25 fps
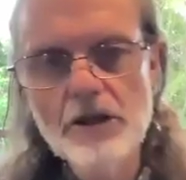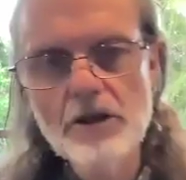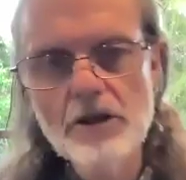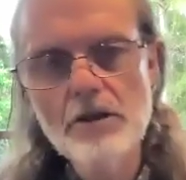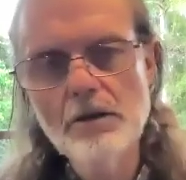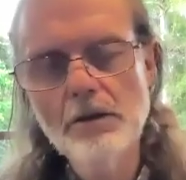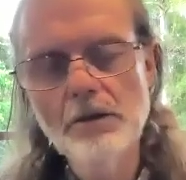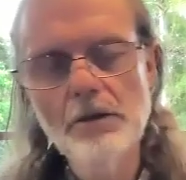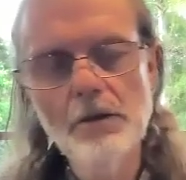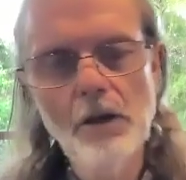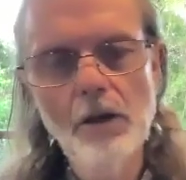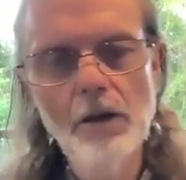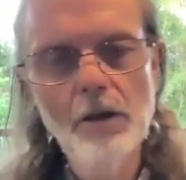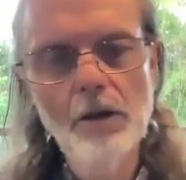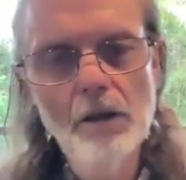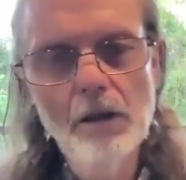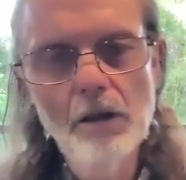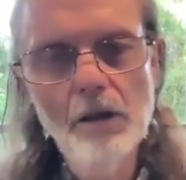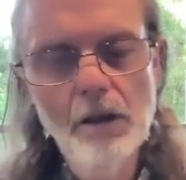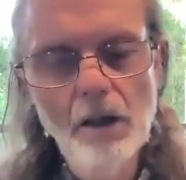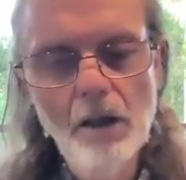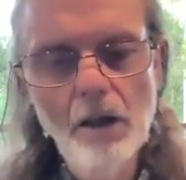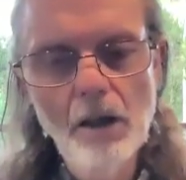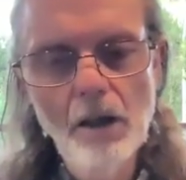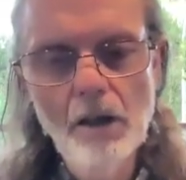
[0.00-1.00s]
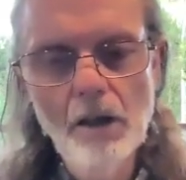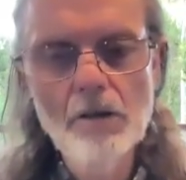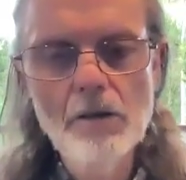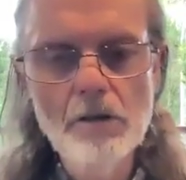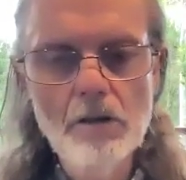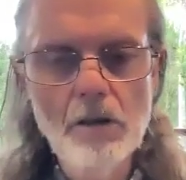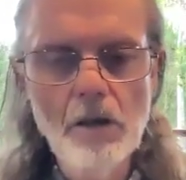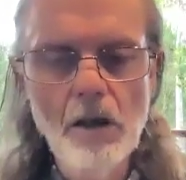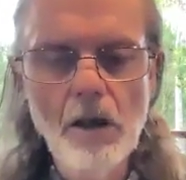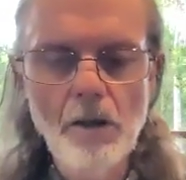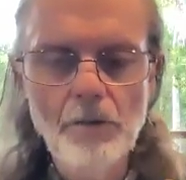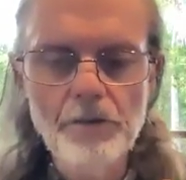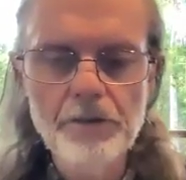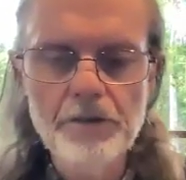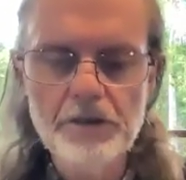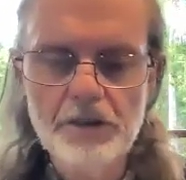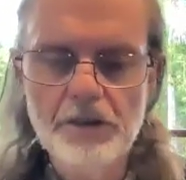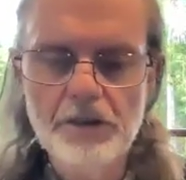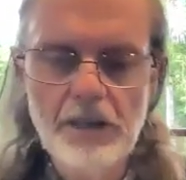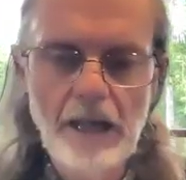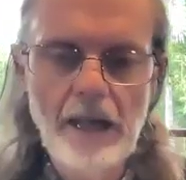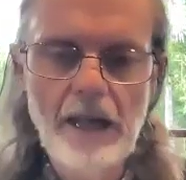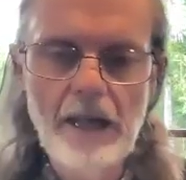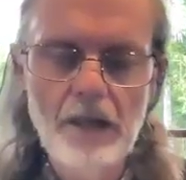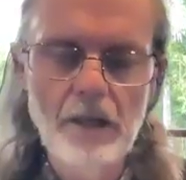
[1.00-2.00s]
issue of
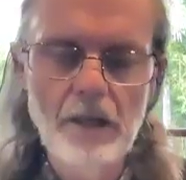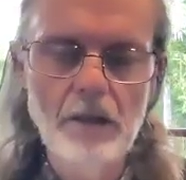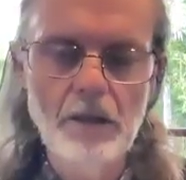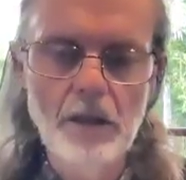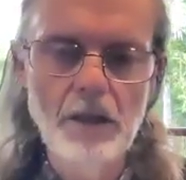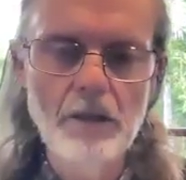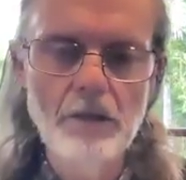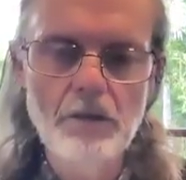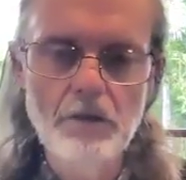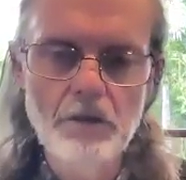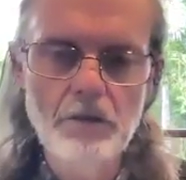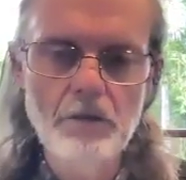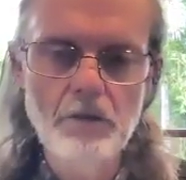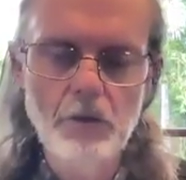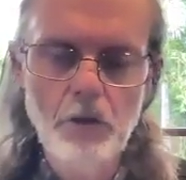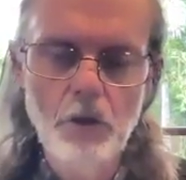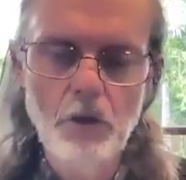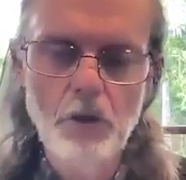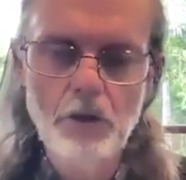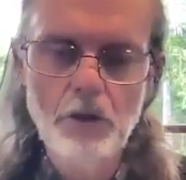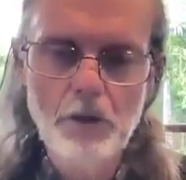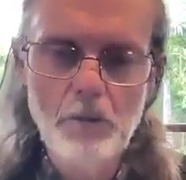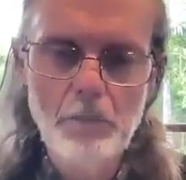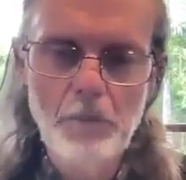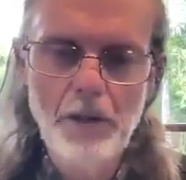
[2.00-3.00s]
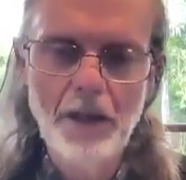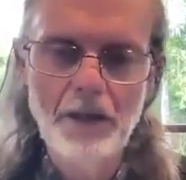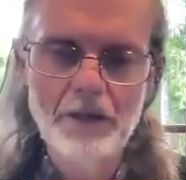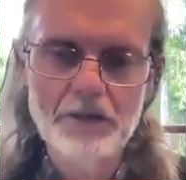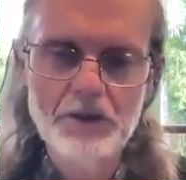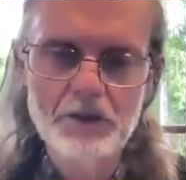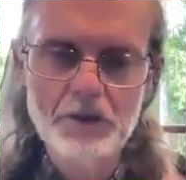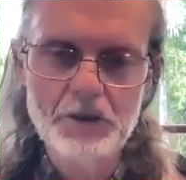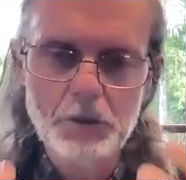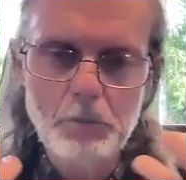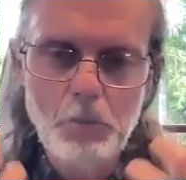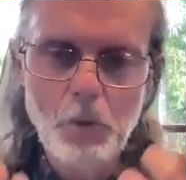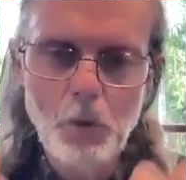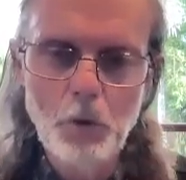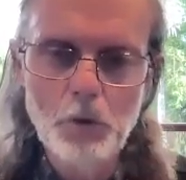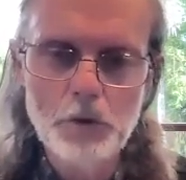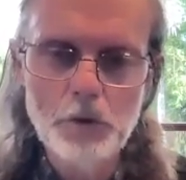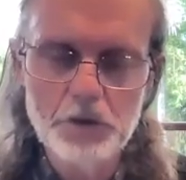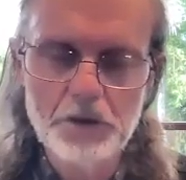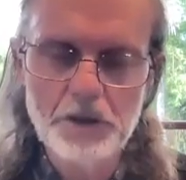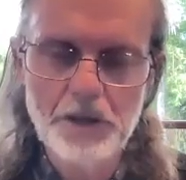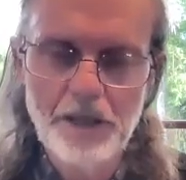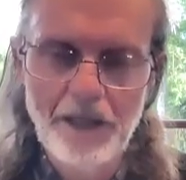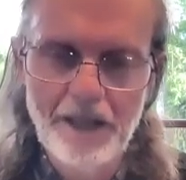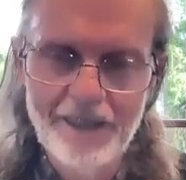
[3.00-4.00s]
scale. And you talked about small
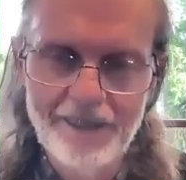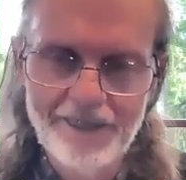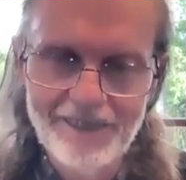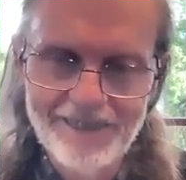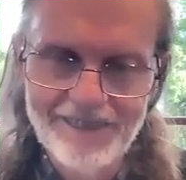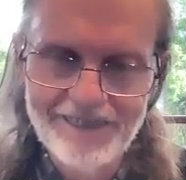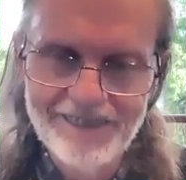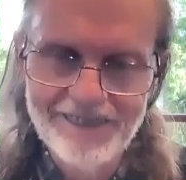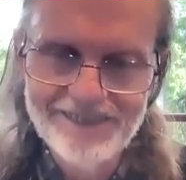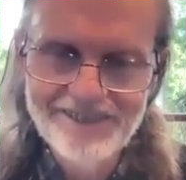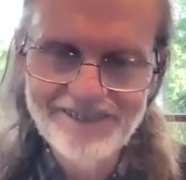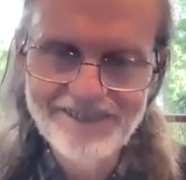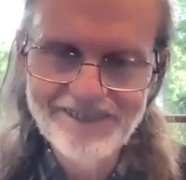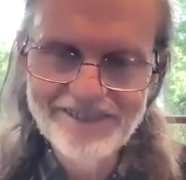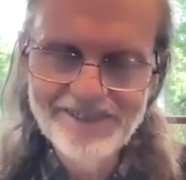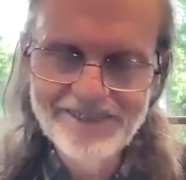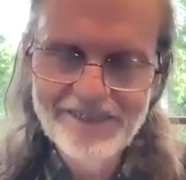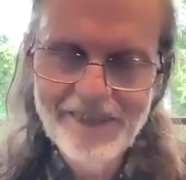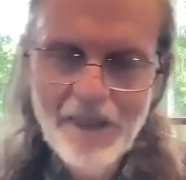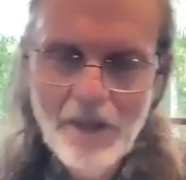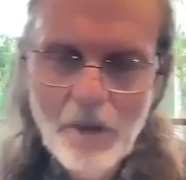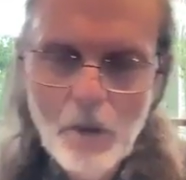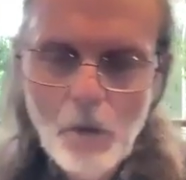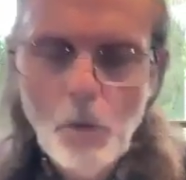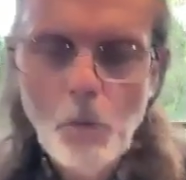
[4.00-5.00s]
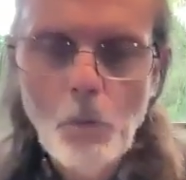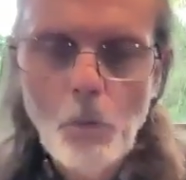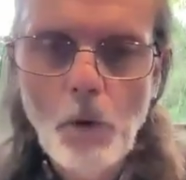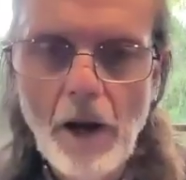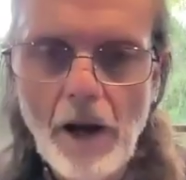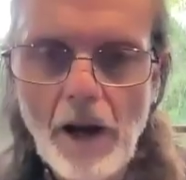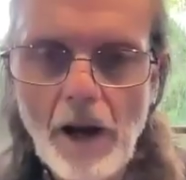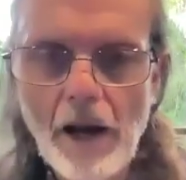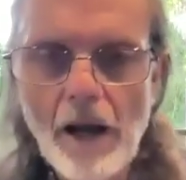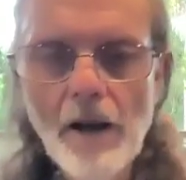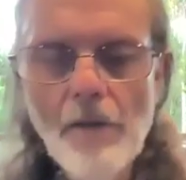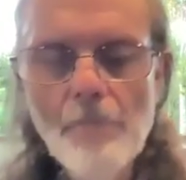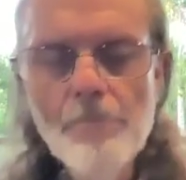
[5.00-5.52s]
scale, where